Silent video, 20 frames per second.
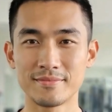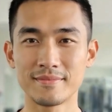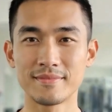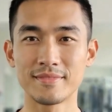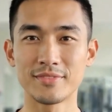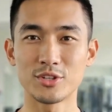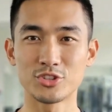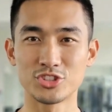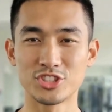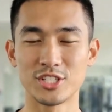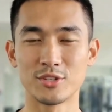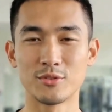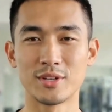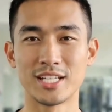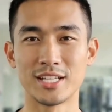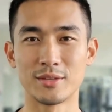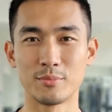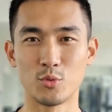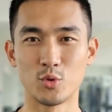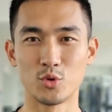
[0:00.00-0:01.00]
They're
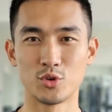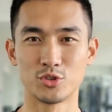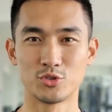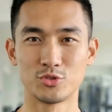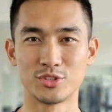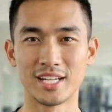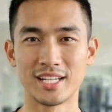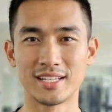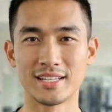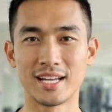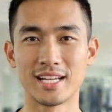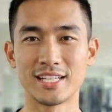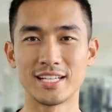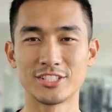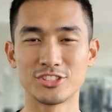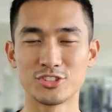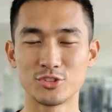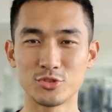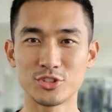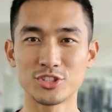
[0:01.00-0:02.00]
generating more creatinine
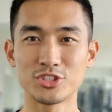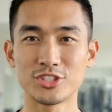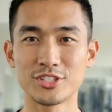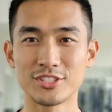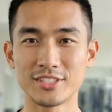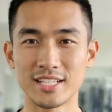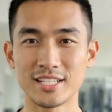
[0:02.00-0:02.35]
excretion